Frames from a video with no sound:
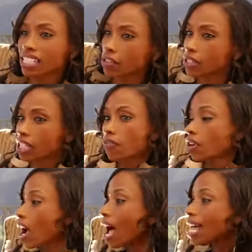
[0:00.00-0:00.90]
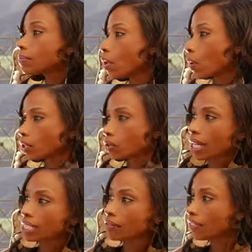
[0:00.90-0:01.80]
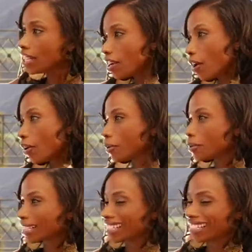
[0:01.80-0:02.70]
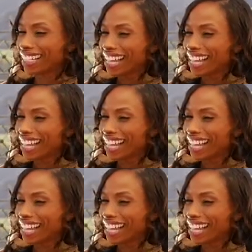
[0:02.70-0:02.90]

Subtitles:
stuff for Cosmo. I'll do lots of videos, and